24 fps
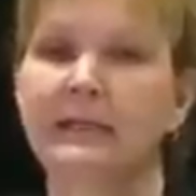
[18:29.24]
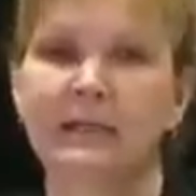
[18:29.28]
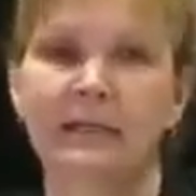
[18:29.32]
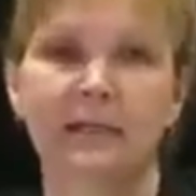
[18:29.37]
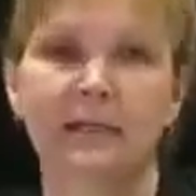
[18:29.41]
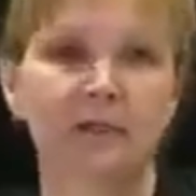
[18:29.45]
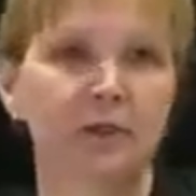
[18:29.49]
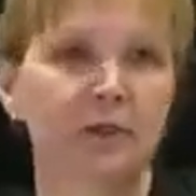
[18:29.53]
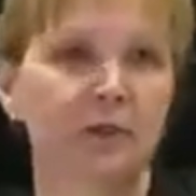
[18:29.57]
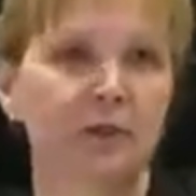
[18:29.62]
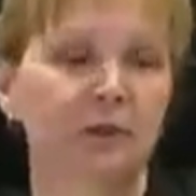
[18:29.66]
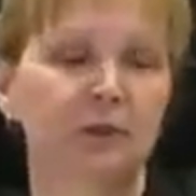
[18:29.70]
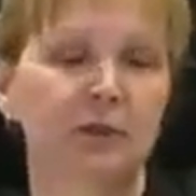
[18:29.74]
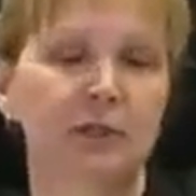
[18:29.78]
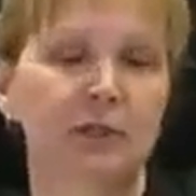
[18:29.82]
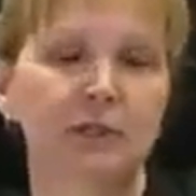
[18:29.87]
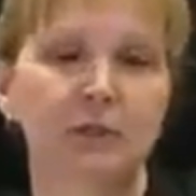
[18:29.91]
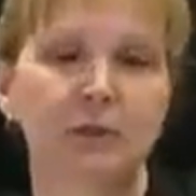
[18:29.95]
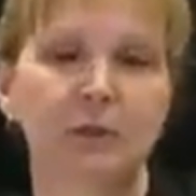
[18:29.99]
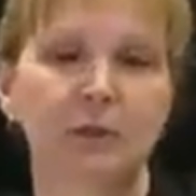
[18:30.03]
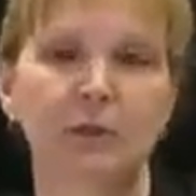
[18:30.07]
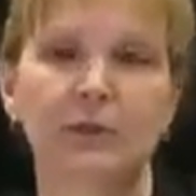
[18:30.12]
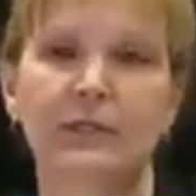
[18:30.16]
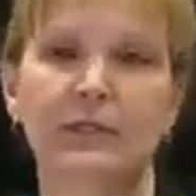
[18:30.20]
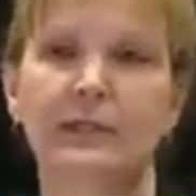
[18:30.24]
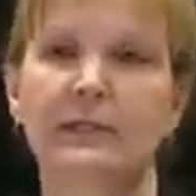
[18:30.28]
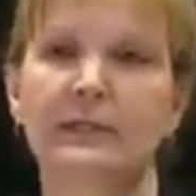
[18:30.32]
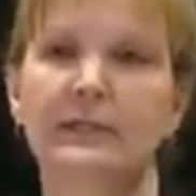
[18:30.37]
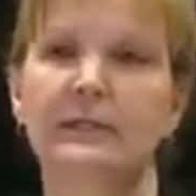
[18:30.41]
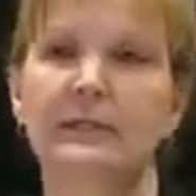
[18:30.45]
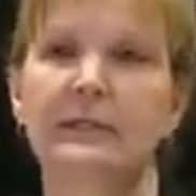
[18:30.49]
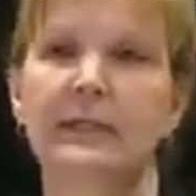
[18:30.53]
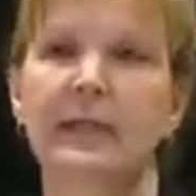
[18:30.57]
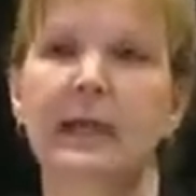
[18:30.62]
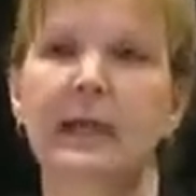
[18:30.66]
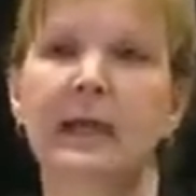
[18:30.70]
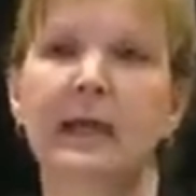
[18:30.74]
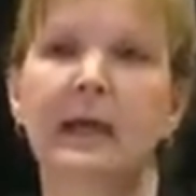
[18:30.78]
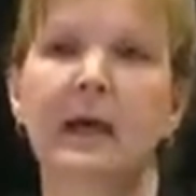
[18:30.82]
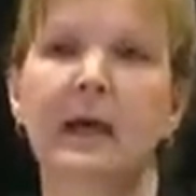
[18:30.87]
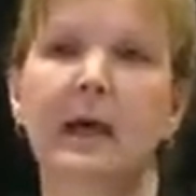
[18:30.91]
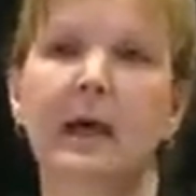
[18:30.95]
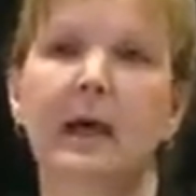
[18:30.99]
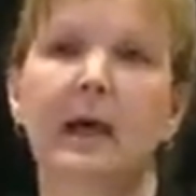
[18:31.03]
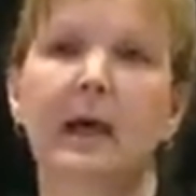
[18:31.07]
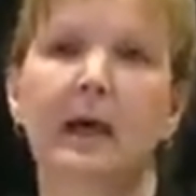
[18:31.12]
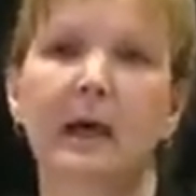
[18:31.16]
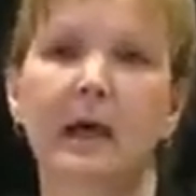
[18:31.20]
mining, in situ
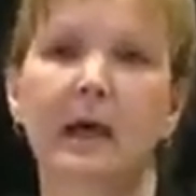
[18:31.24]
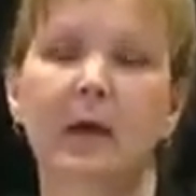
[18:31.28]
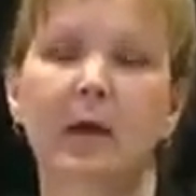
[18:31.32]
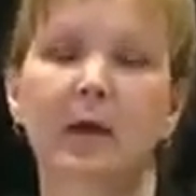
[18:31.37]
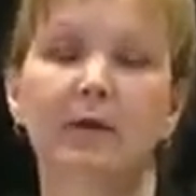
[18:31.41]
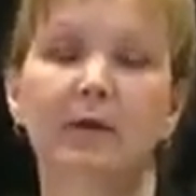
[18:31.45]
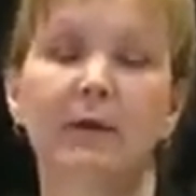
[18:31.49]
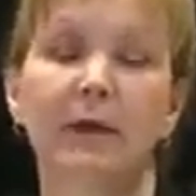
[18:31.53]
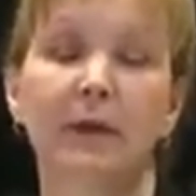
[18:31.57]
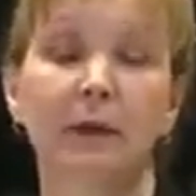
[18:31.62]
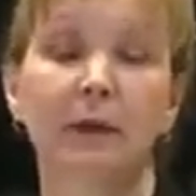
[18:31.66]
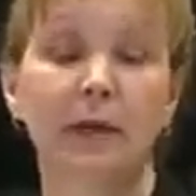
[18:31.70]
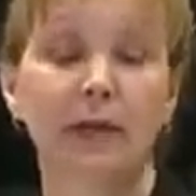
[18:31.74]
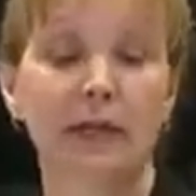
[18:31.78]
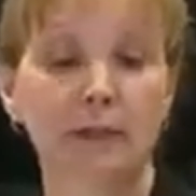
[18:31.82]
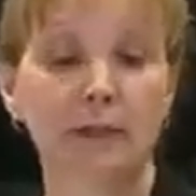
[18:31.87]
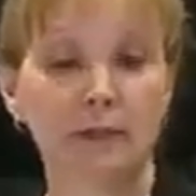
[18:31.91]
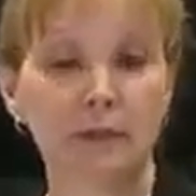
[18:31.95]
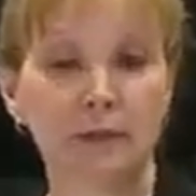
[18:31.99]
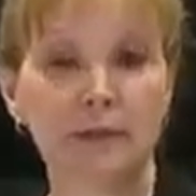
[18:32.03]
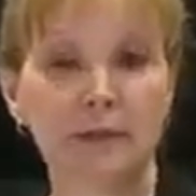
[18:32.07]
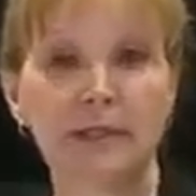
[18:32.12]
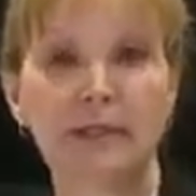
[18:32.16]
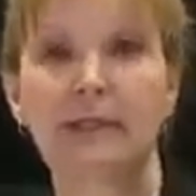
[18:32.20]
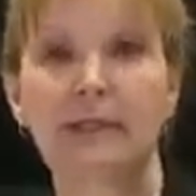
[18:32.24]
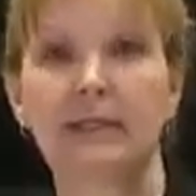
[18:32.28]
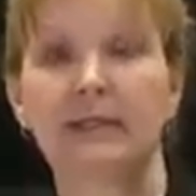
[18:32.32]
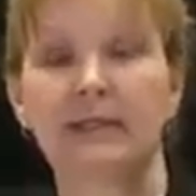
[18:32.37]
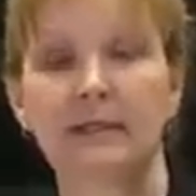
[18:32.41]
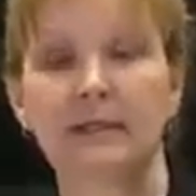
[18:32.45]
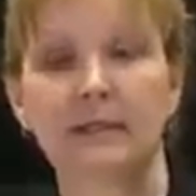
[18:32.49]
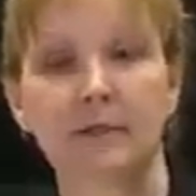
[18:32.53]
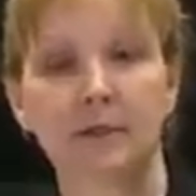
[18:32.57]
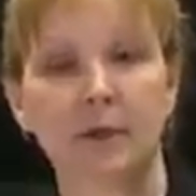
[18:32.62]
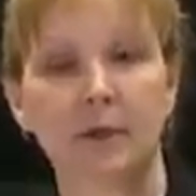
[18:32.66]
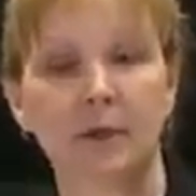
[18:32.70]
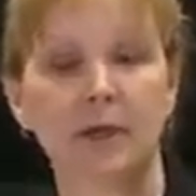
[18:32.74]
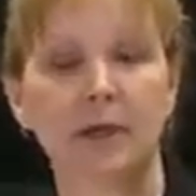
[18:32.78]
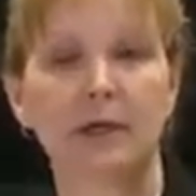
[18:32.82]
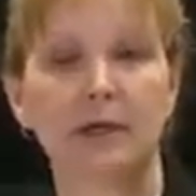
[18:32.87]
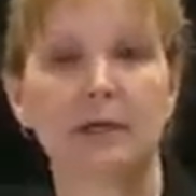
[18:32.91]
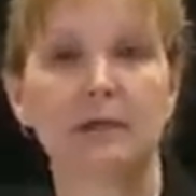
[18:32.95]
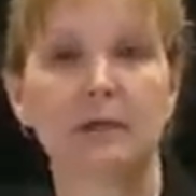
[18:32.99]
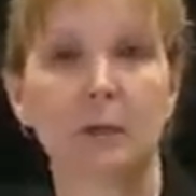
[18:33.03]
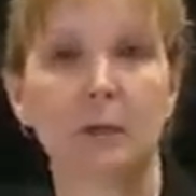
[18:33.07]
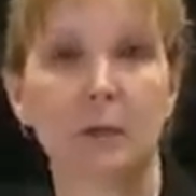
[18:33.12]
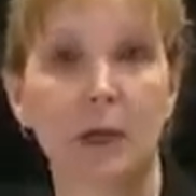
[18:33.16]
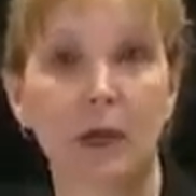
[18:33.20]
resources, are very interested in
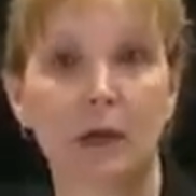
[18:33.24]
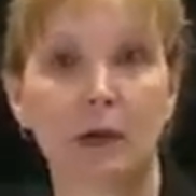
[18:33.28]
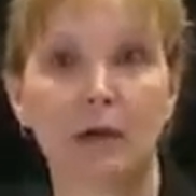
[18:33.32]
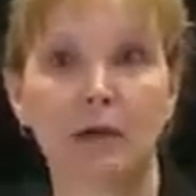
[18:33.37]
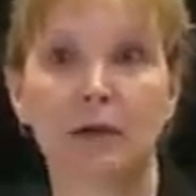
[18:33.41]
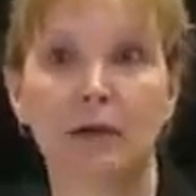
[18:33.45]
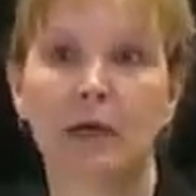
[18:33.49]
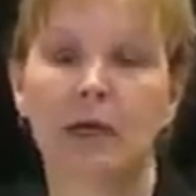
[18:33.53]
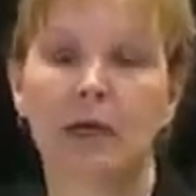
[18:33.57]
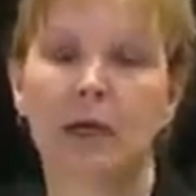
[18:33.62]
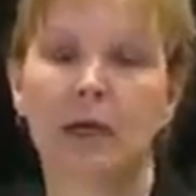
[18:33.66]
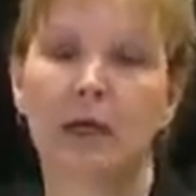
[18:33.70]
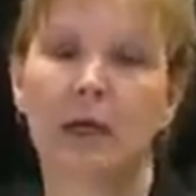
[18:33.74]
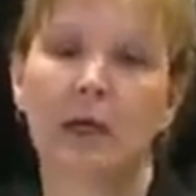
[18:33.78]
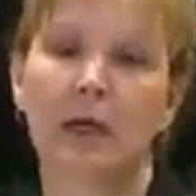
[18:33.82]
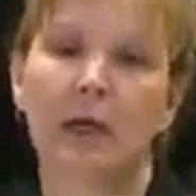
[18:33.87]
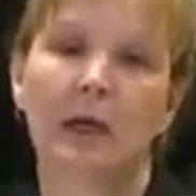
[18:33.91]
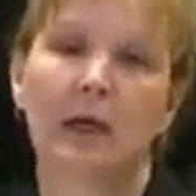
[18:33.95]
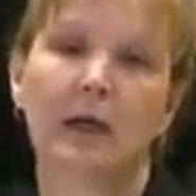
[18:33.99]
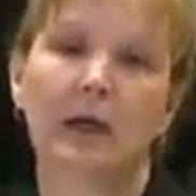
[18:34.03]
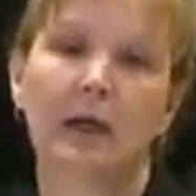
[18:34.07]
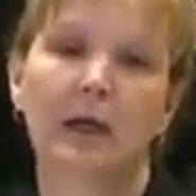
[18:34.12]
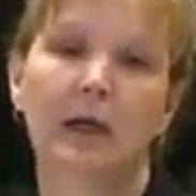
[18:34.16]
this target as well.